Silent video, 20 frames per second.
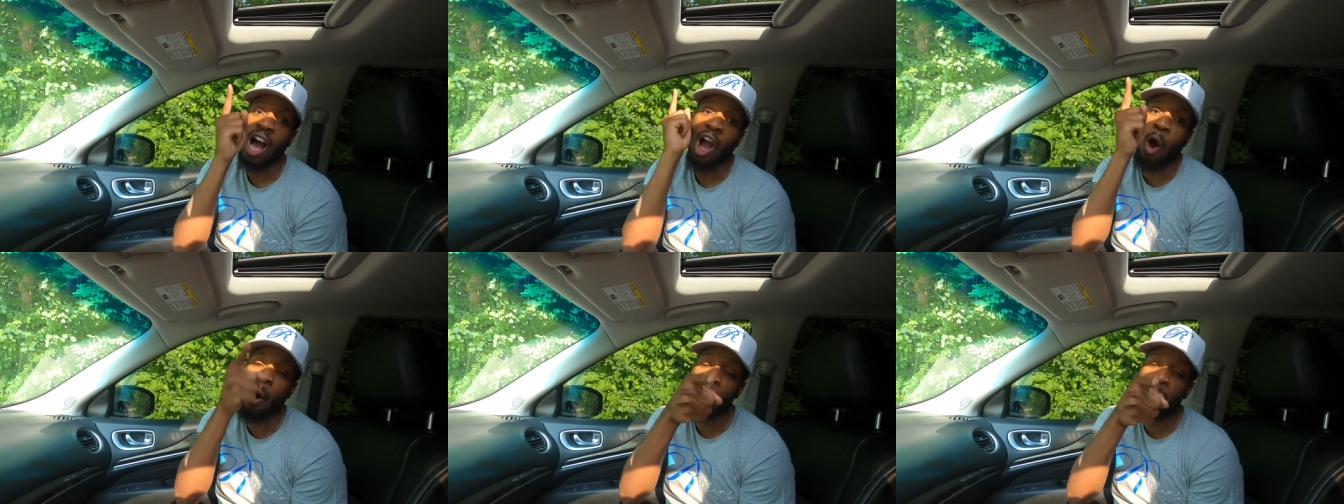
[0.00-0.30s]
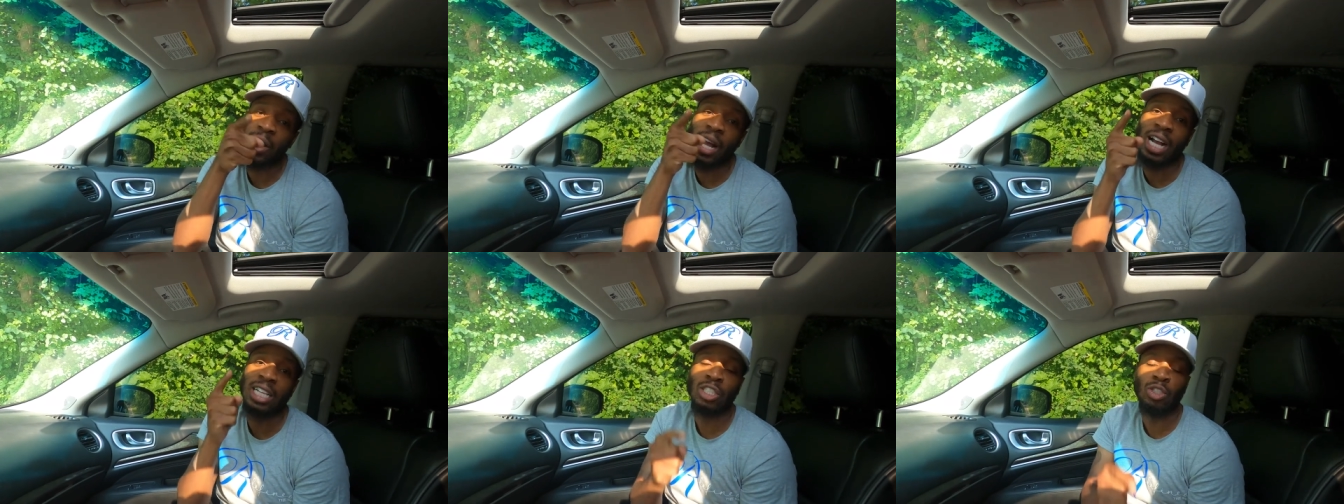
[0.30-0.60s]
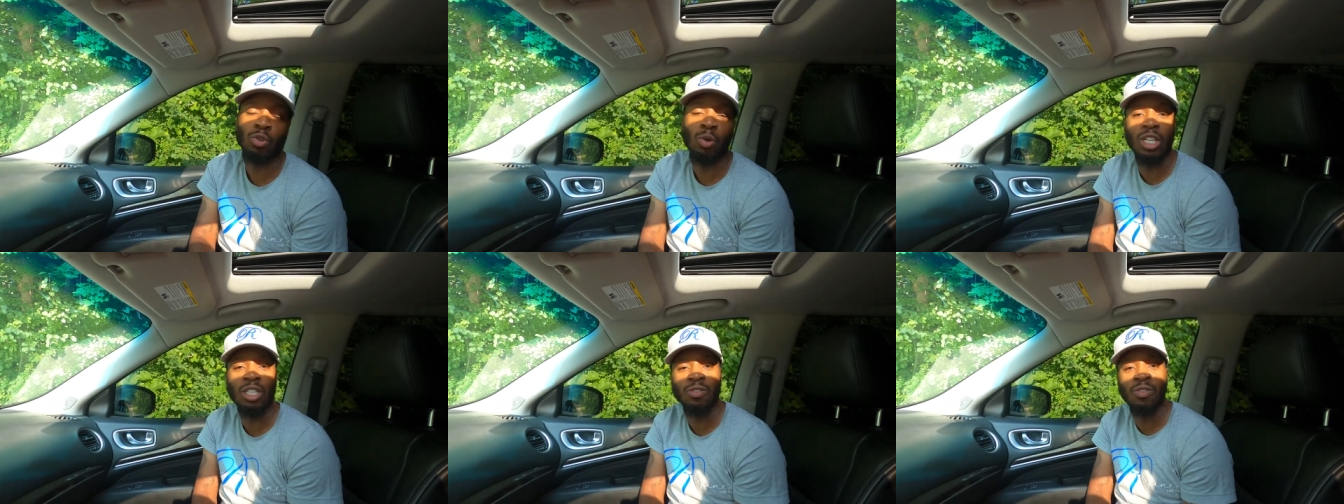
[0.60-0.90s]
i hope you guys
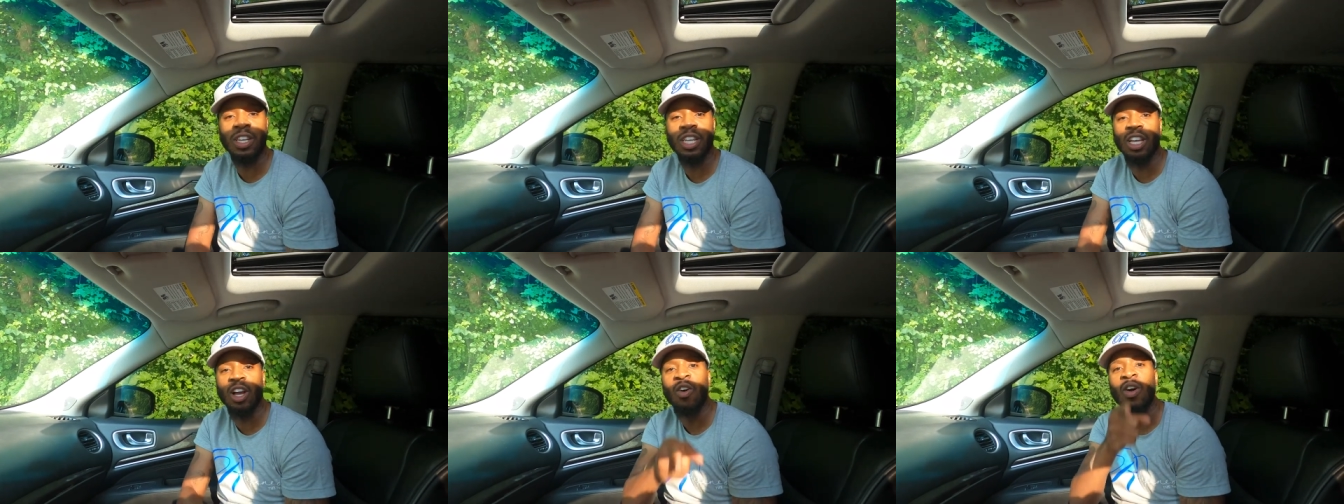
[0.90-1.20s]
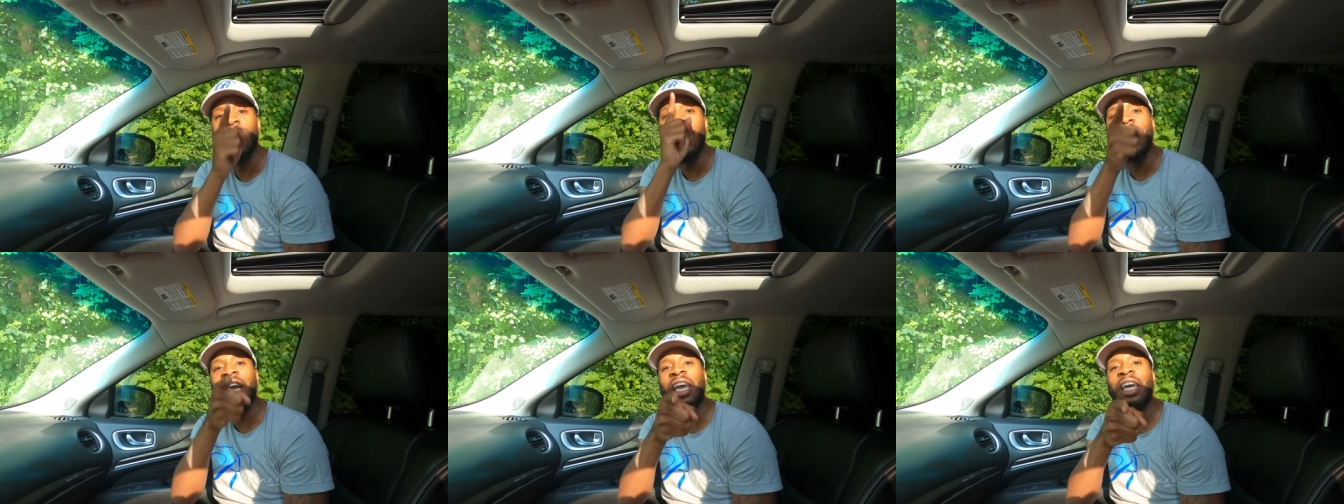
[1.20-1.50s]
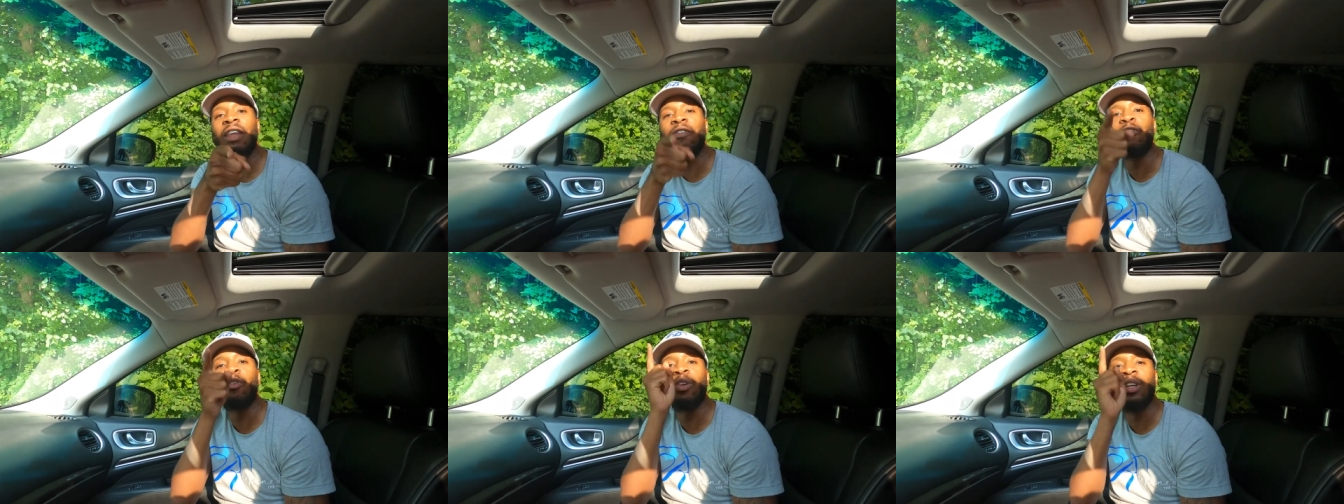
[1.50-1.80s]
enjoyed this video
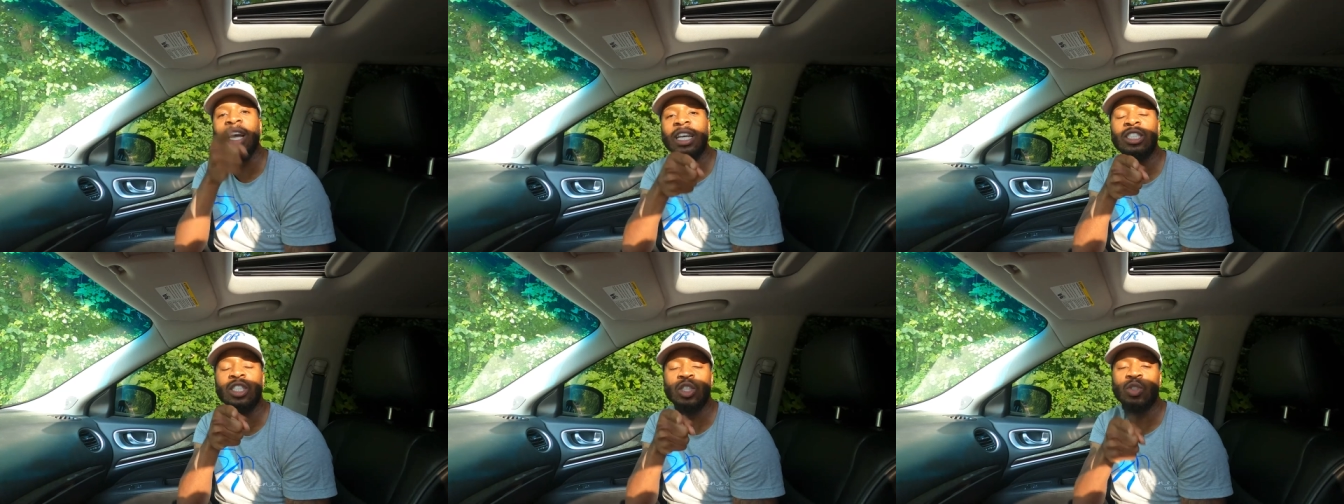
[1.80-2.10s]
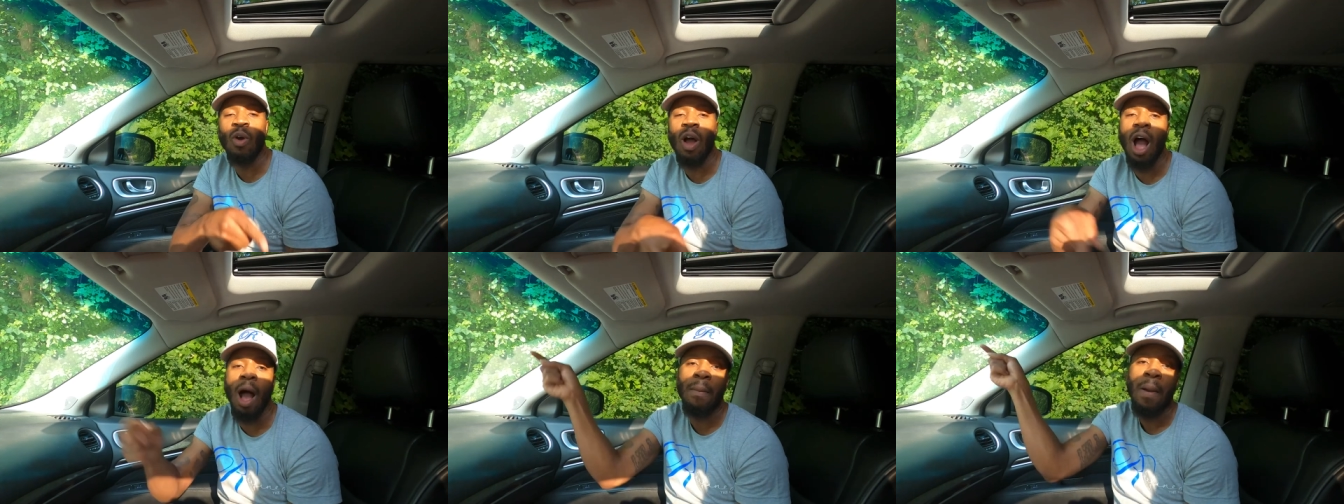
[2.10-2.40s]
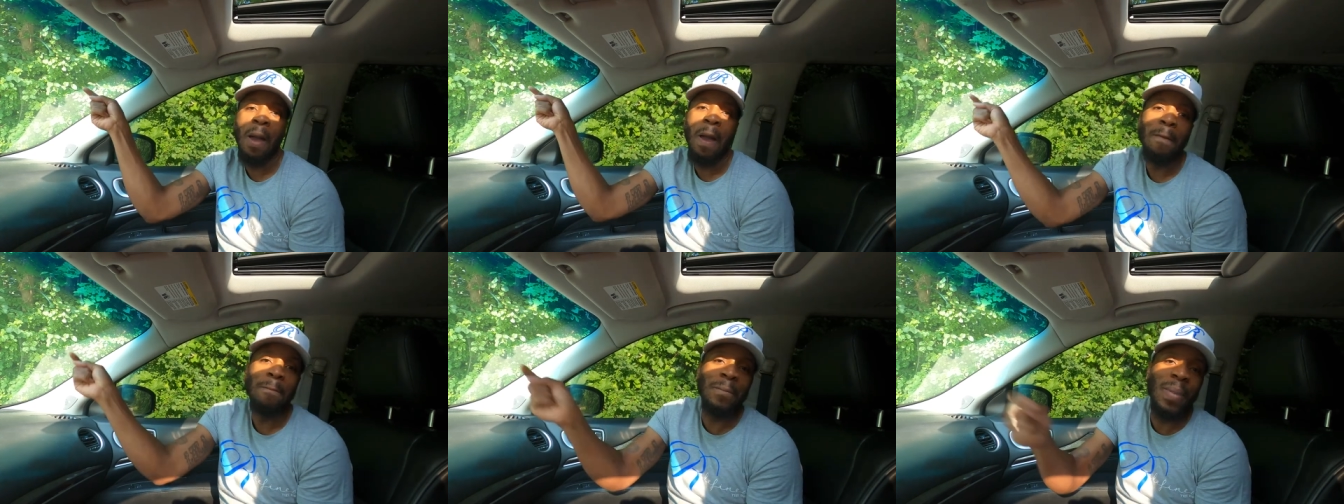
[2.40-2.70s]
again if you're not subscribed